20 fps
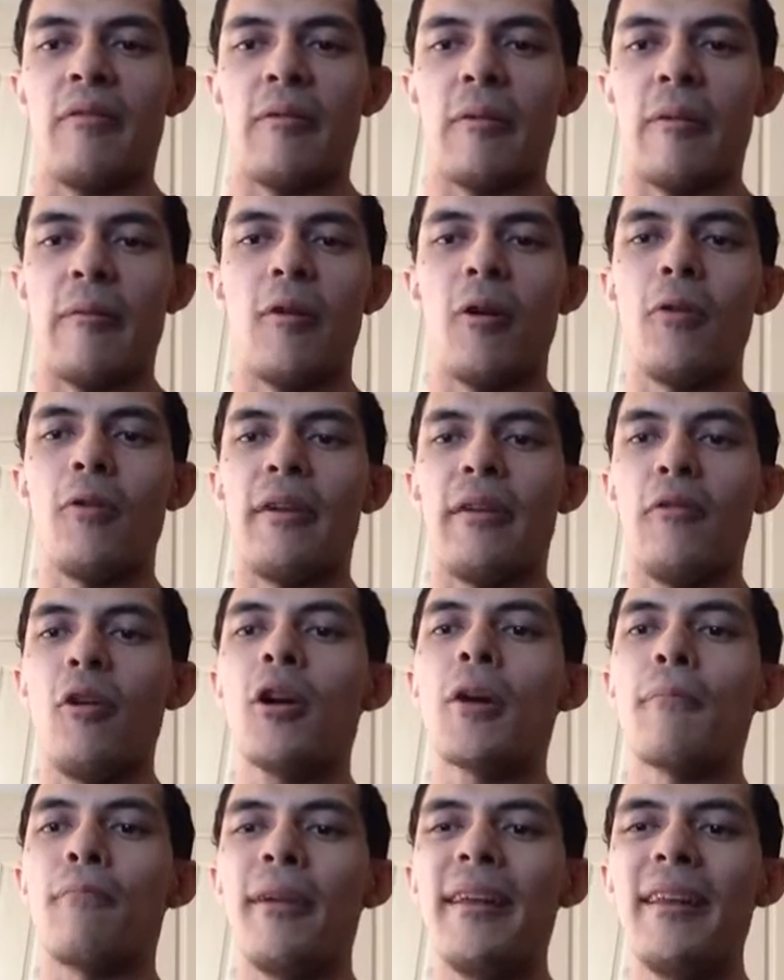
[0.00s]
Well,
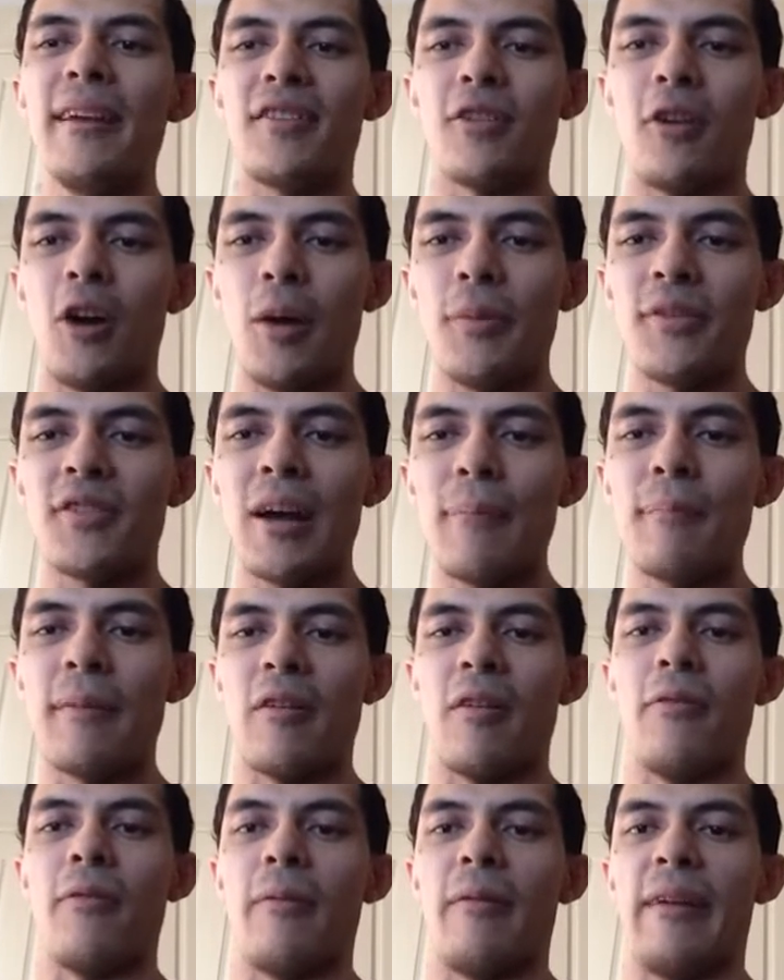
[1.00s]
not completely a time stop.
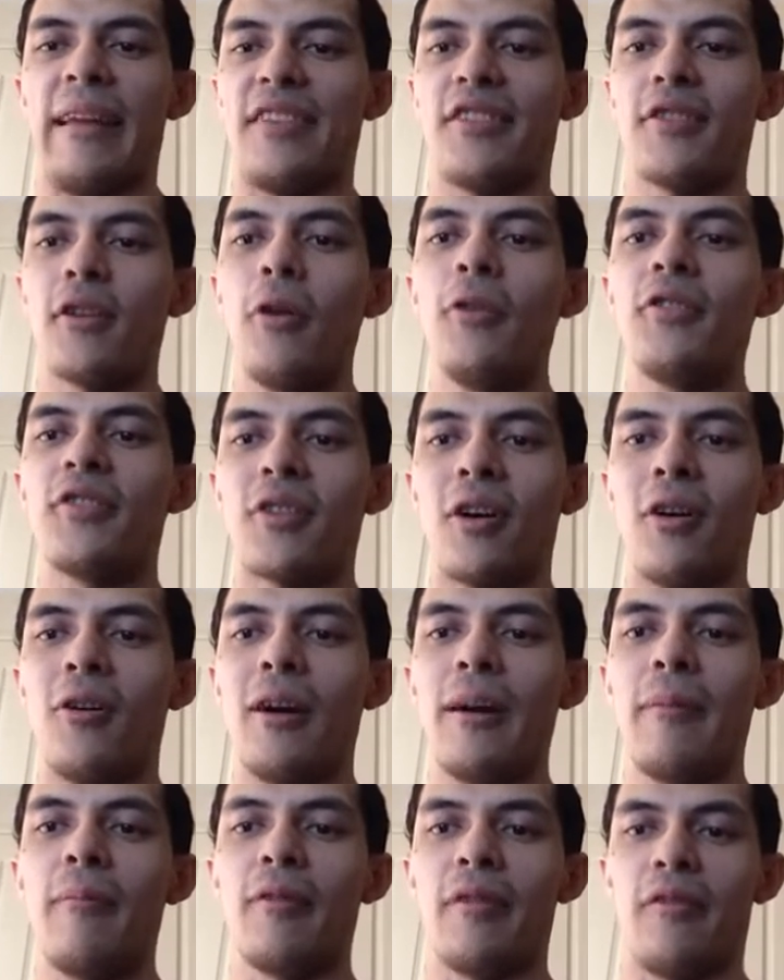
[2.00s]
It slows
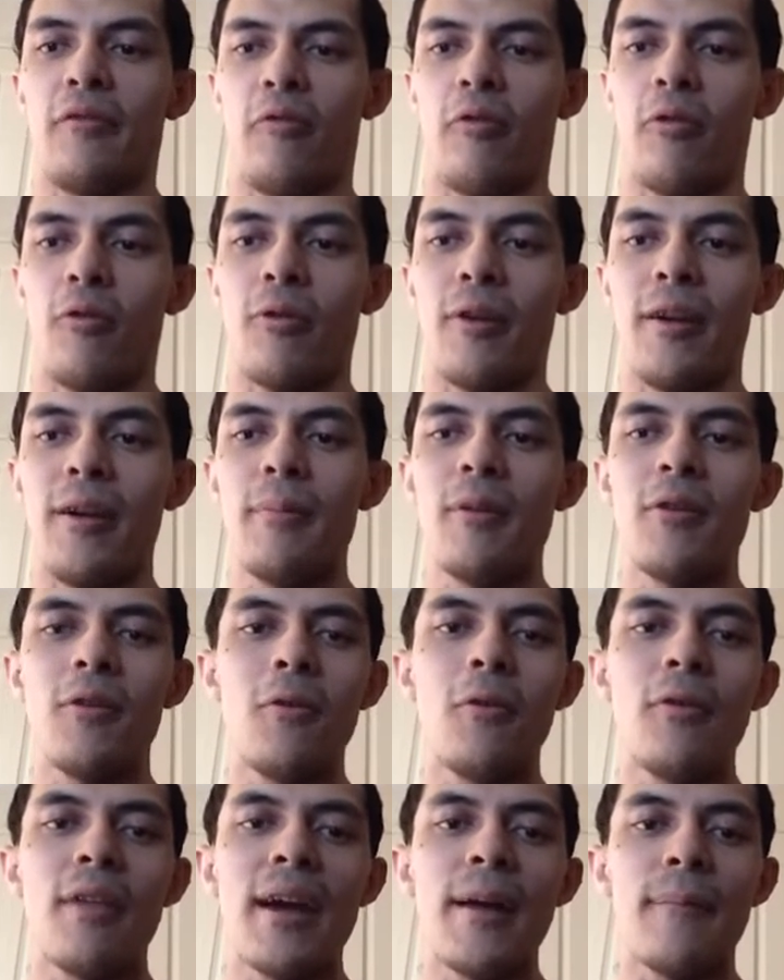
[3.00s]
time for him and
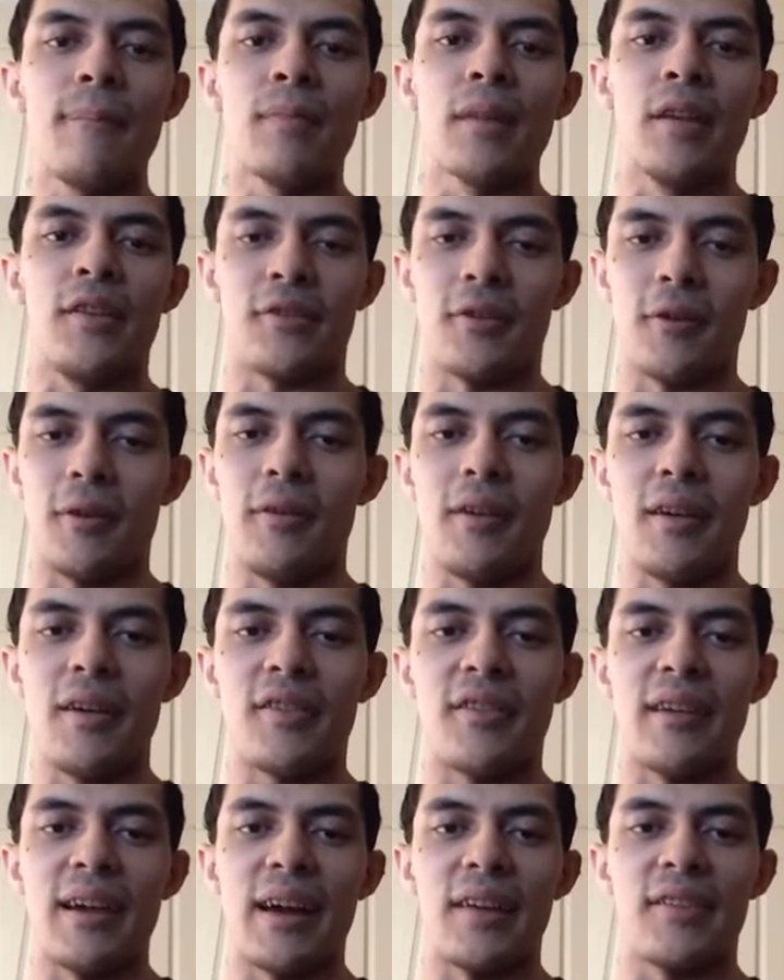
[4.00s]
all that. So
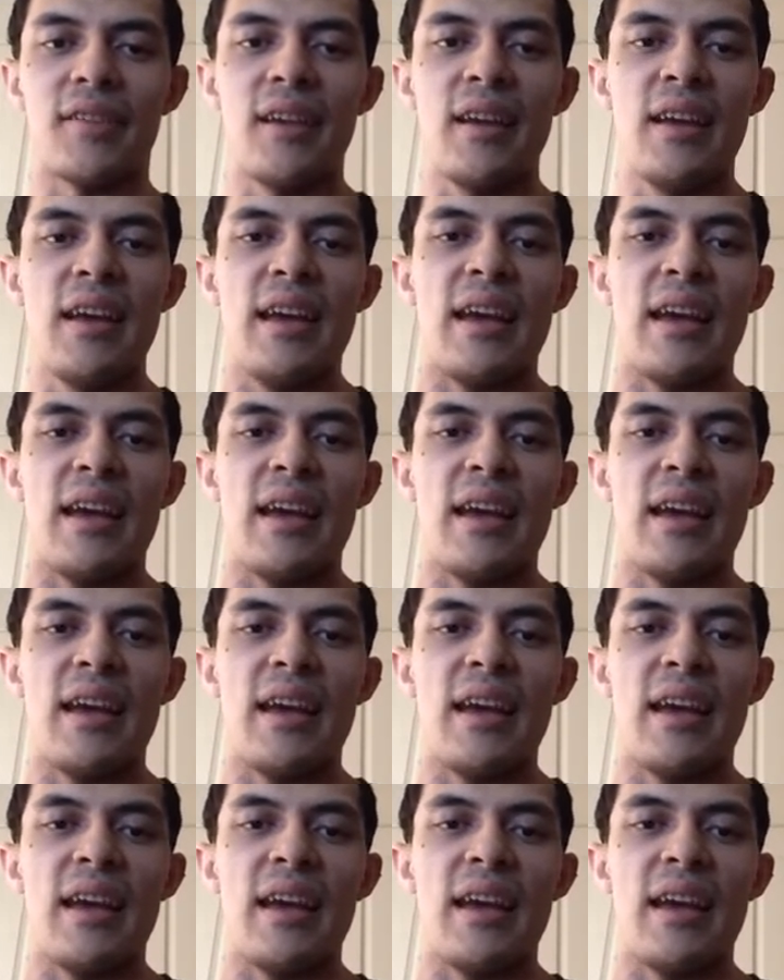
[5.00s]
there's that.